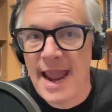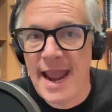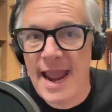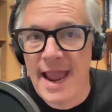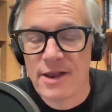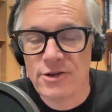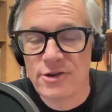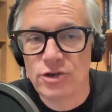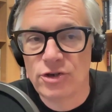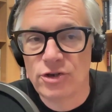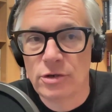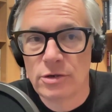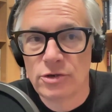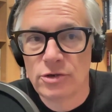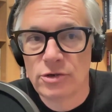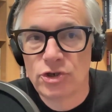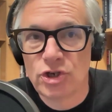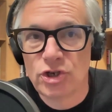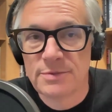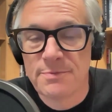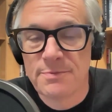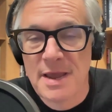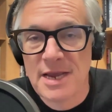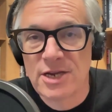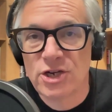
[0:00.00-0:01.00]
And
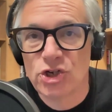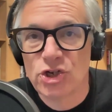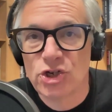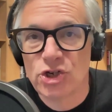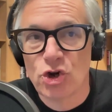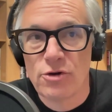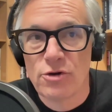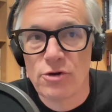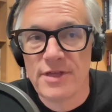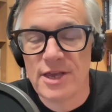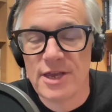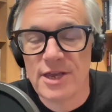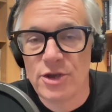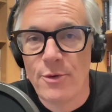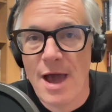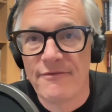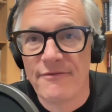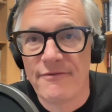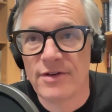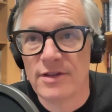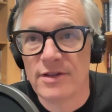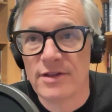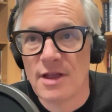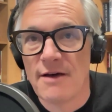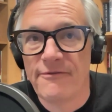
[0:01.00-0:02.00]
just make sure that you have
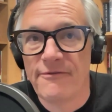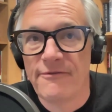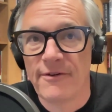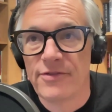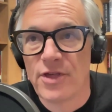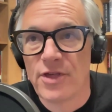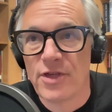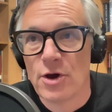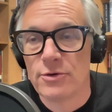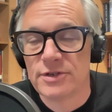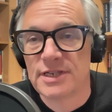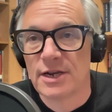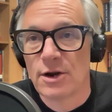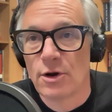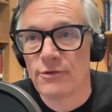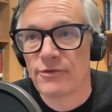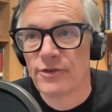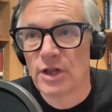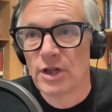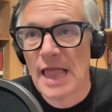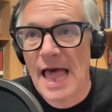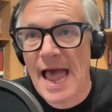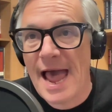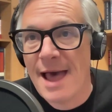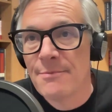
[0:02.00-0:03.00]
enough of those that
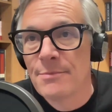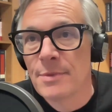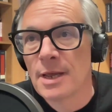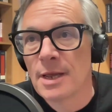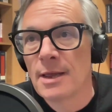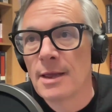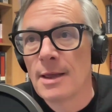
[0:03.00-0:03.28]
overlap.